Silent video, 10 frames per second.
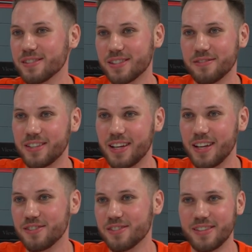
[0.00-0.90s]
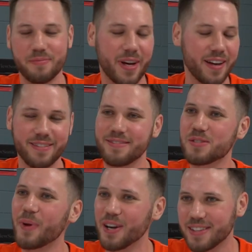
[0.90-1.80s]
and stuff today, just in my
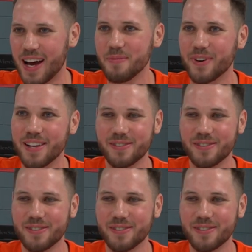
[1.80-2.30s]
spare time, right?